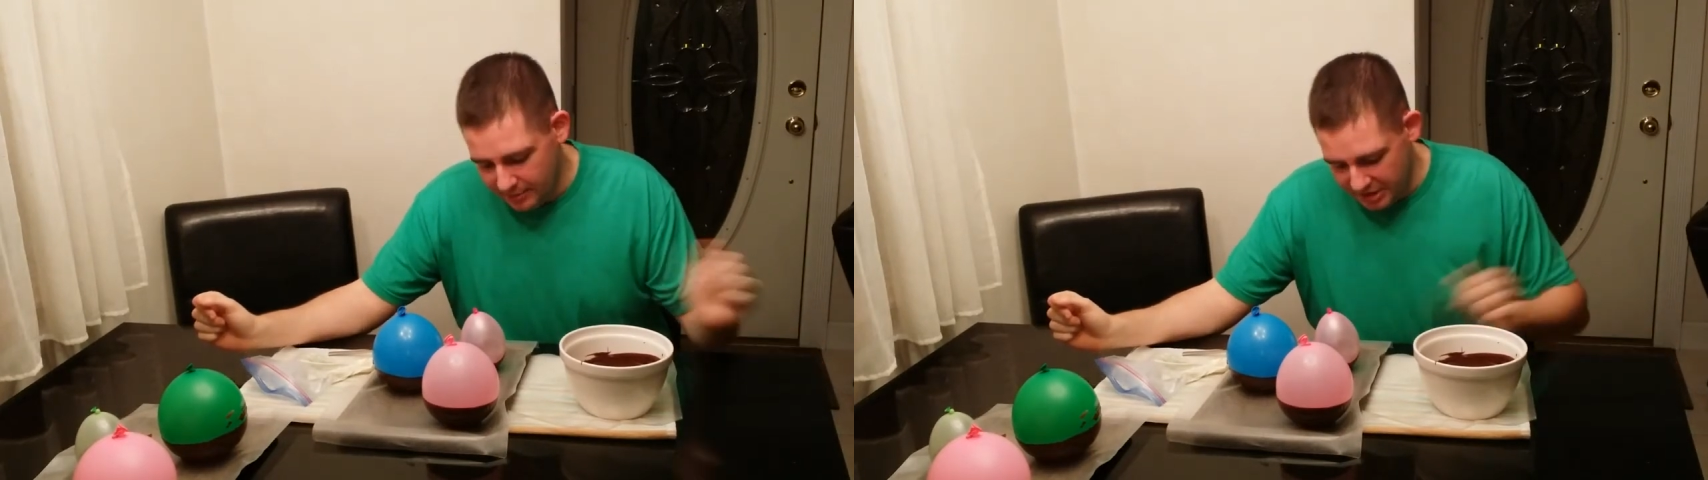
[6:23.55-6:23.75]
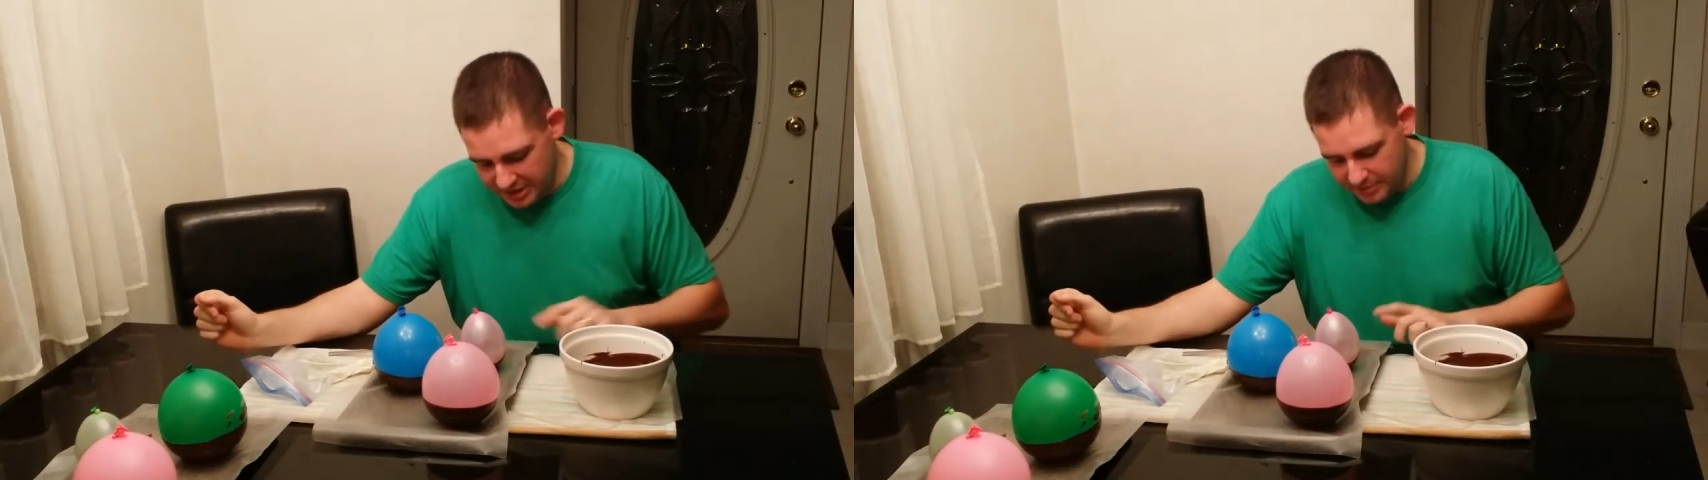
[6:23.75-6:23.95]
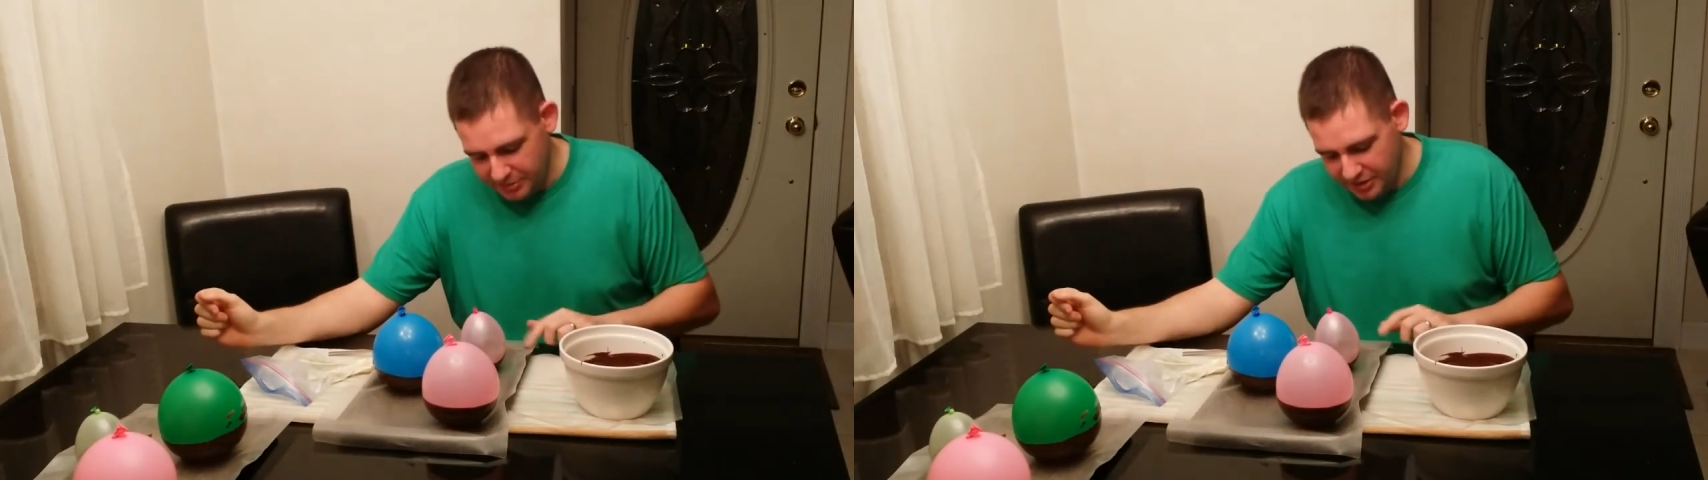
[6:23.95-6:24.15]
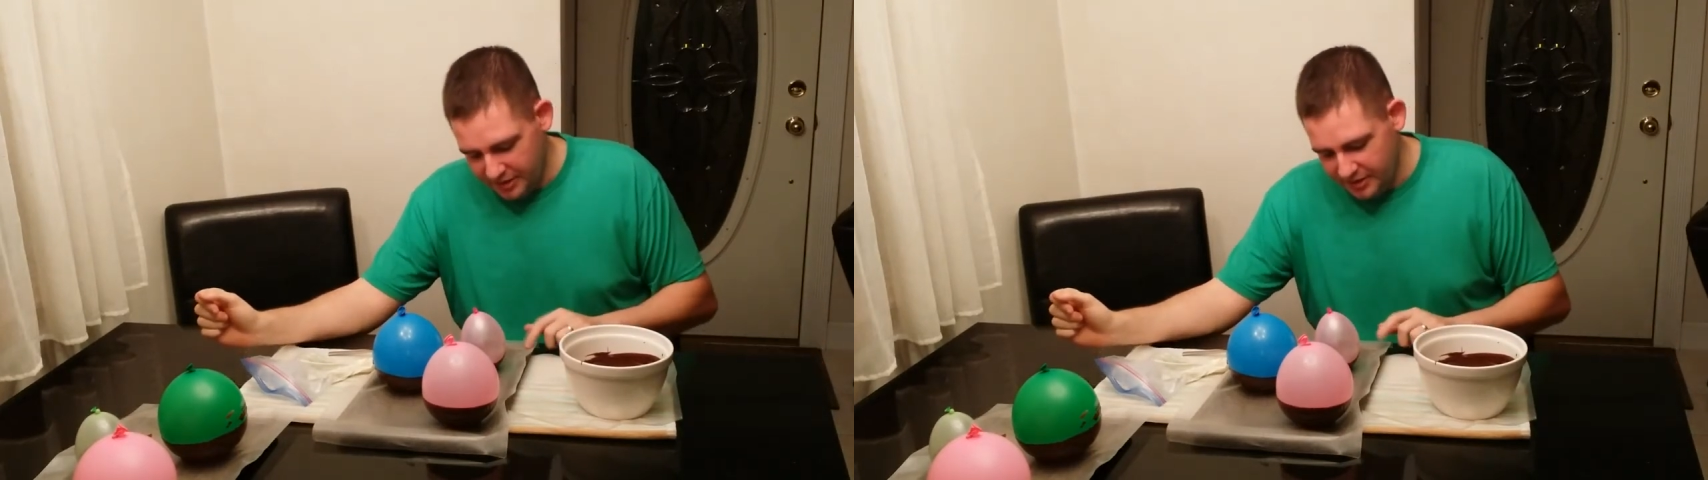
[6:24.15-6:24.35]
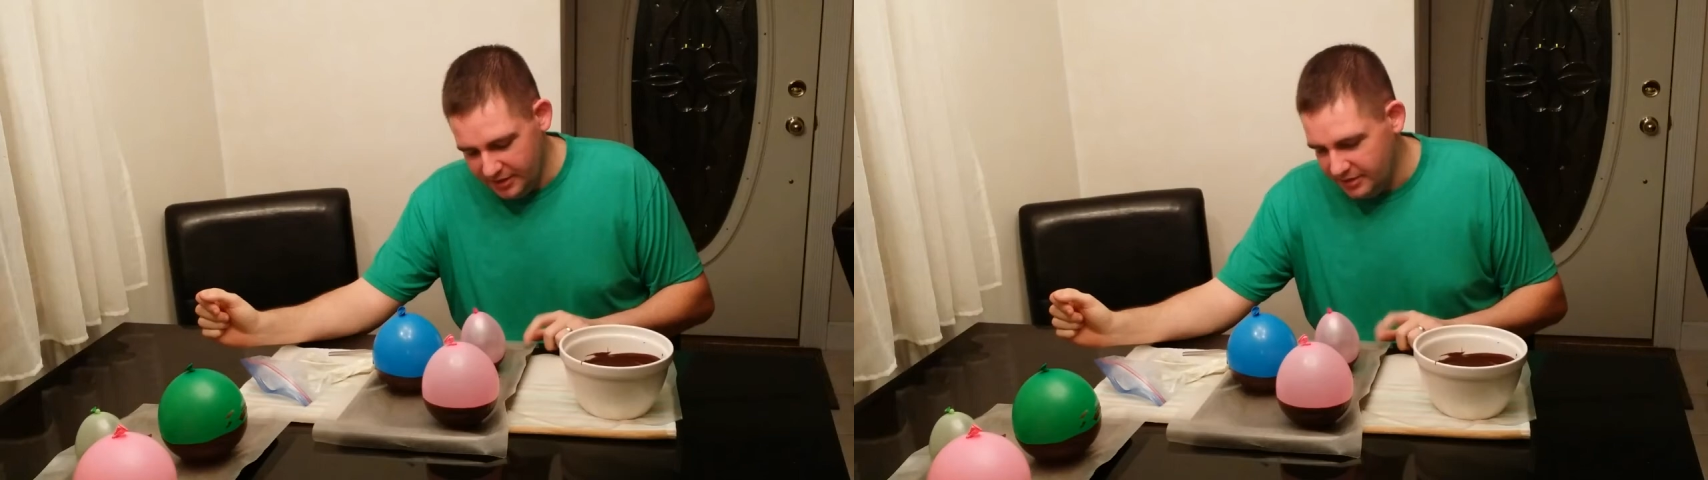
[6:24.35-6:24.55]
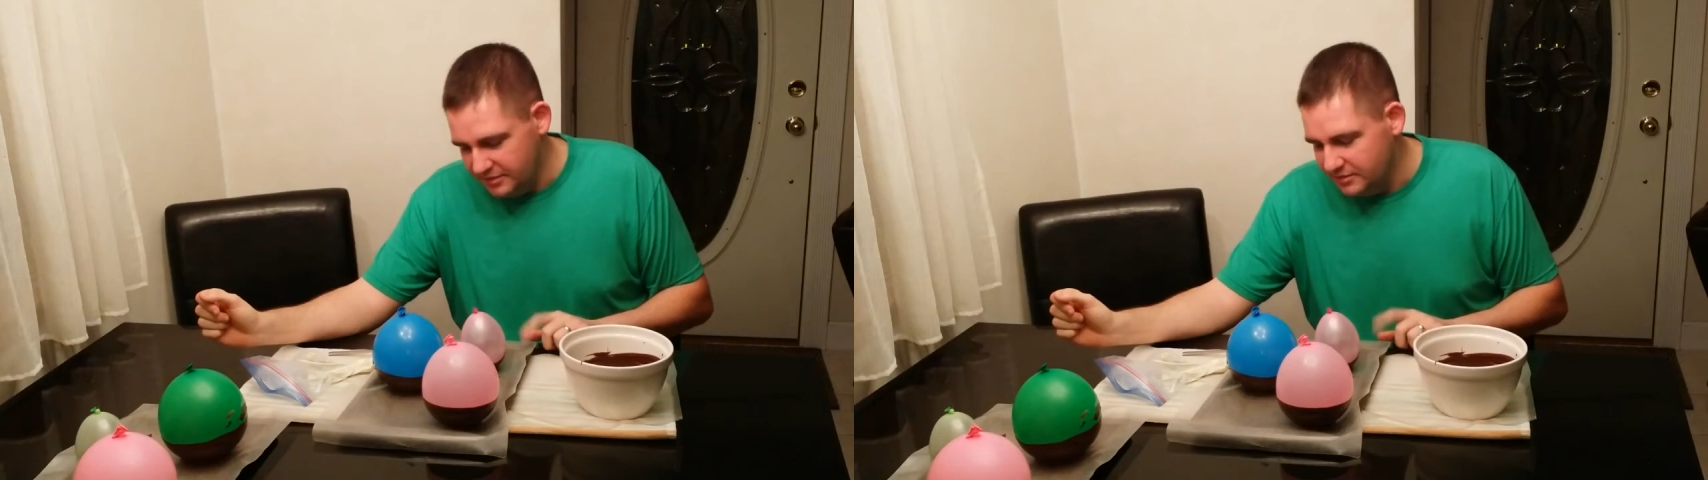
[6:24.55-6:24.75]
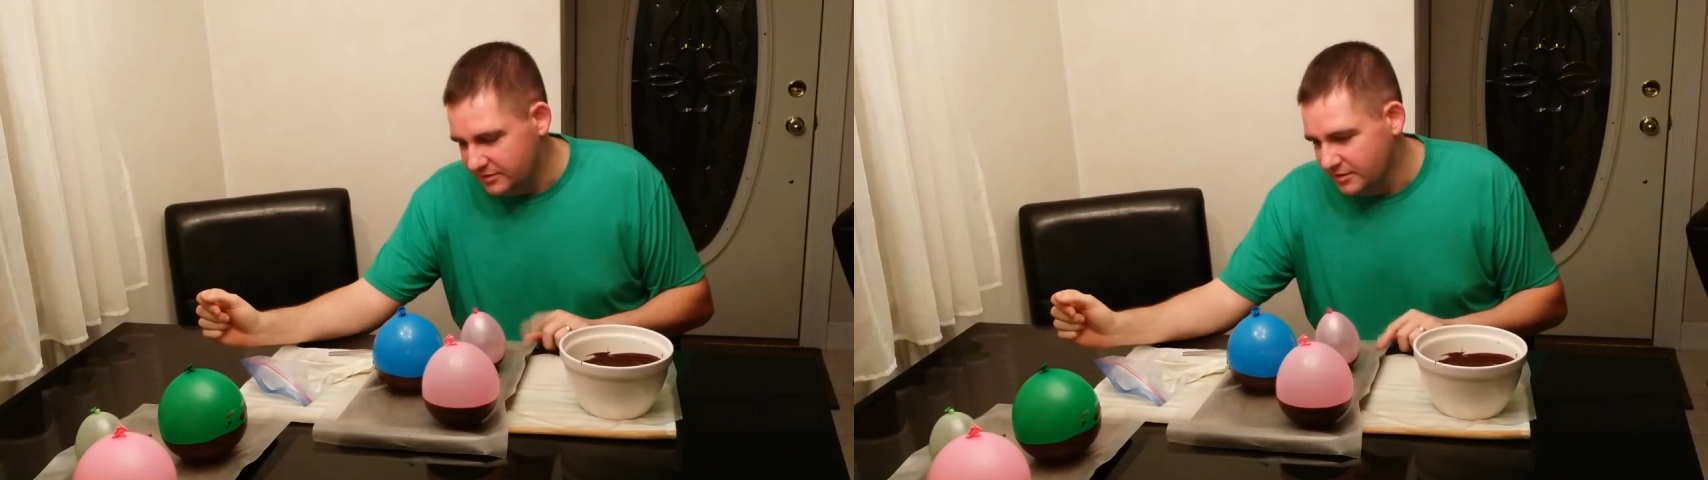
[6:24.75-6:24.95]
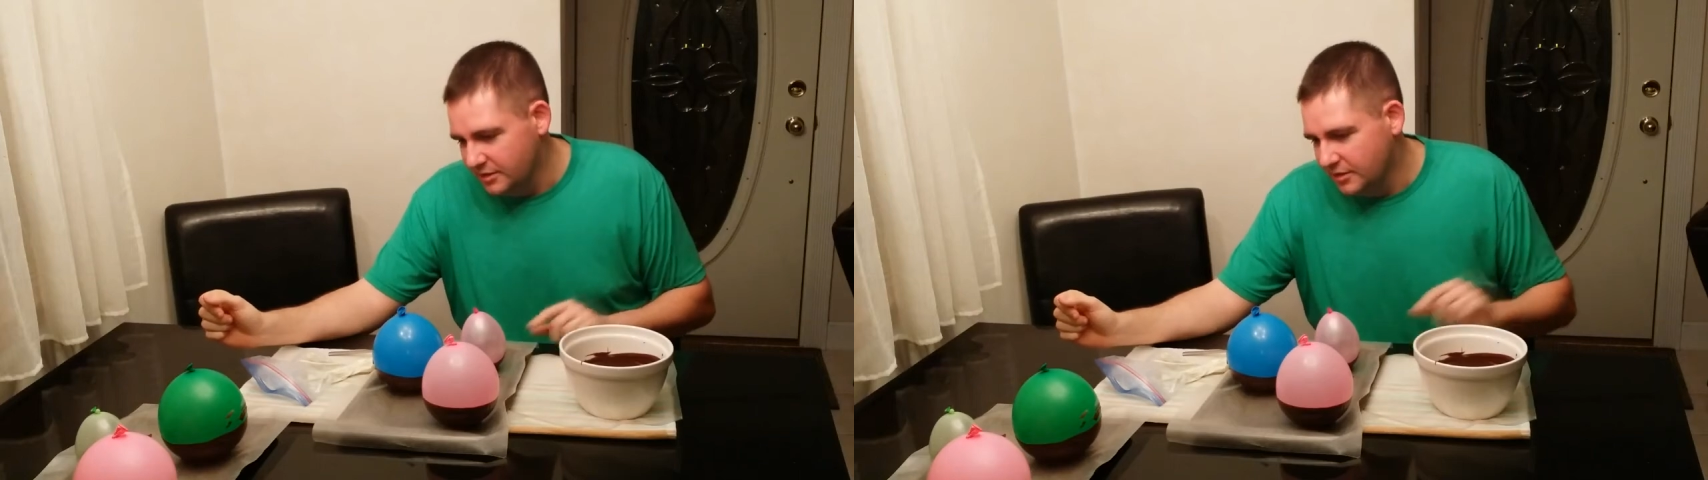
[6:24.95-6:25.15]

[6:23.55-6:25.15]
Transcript: I did put these